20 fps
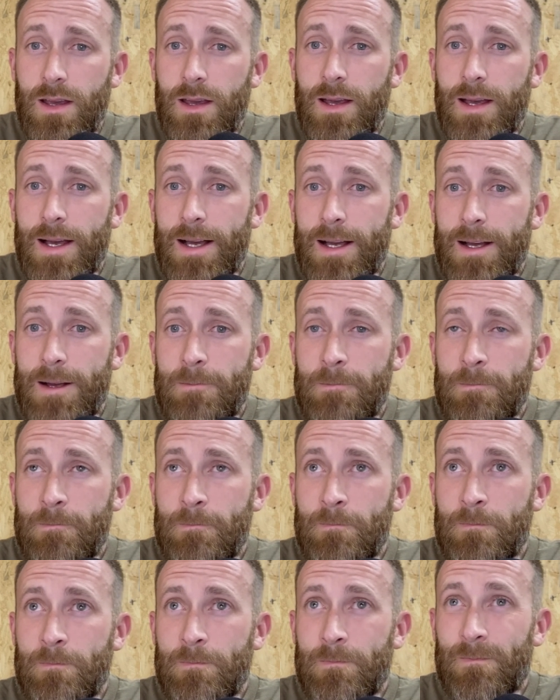
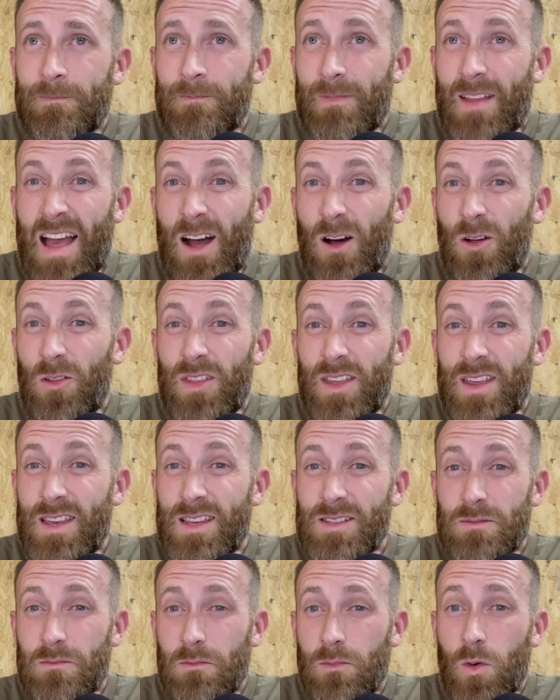how
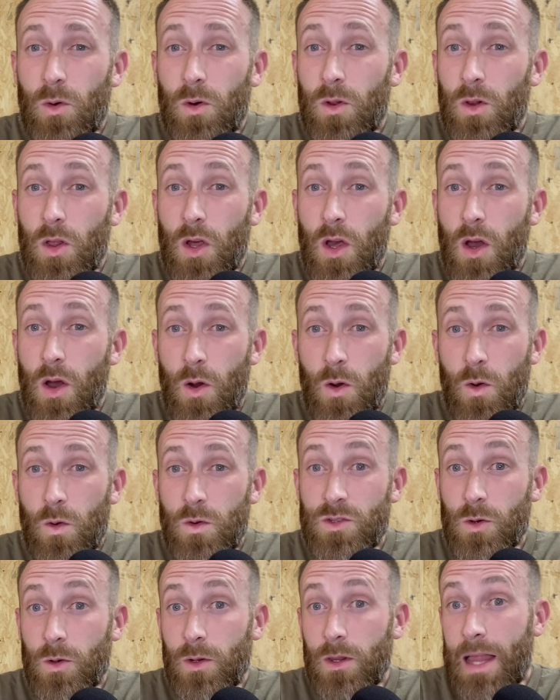these moral
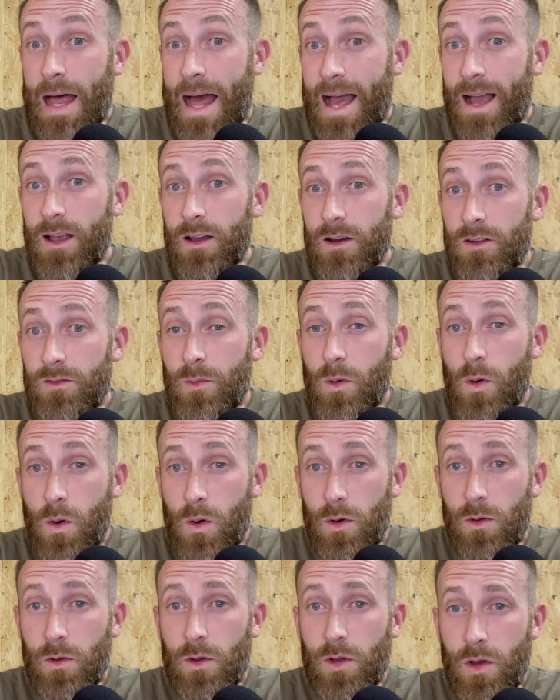codes or lack of
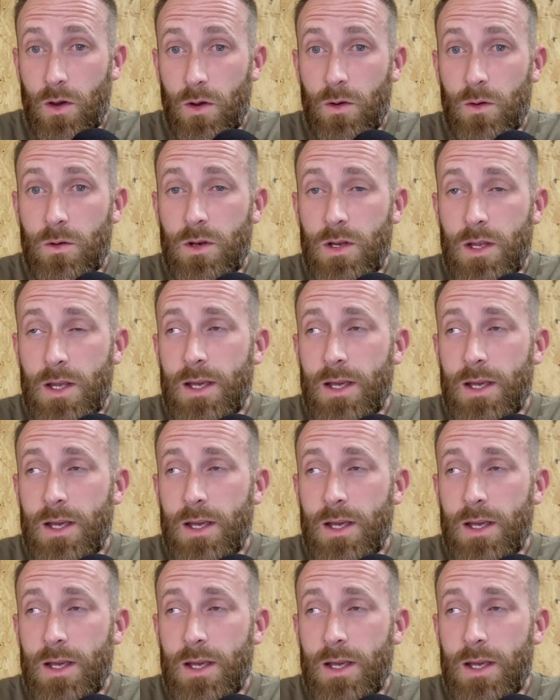moral code